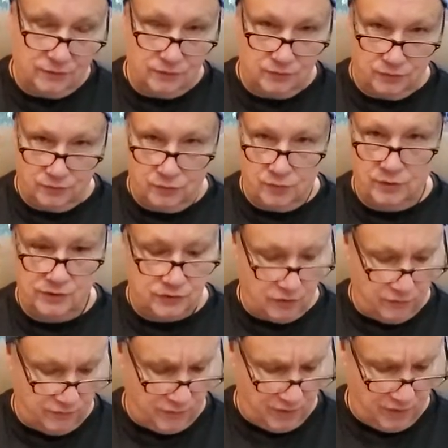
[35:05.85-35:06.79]
2 degrees
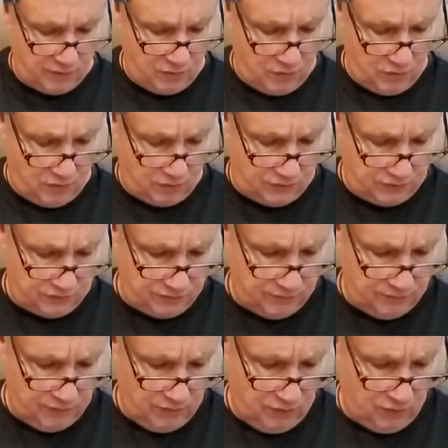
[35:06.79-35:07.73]
of my Mars.
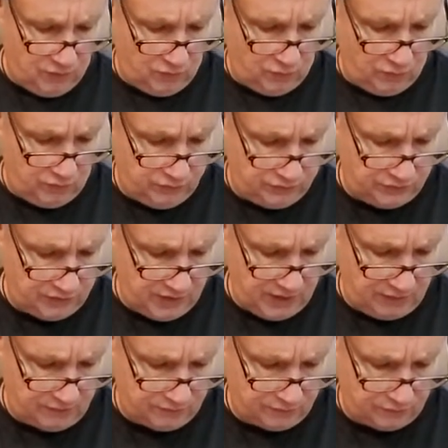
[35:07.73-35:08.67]
Where's
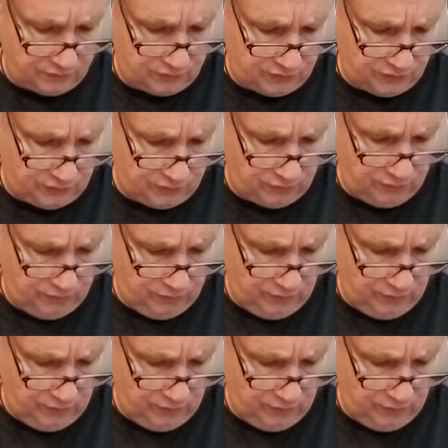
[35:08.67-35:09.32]
that for you?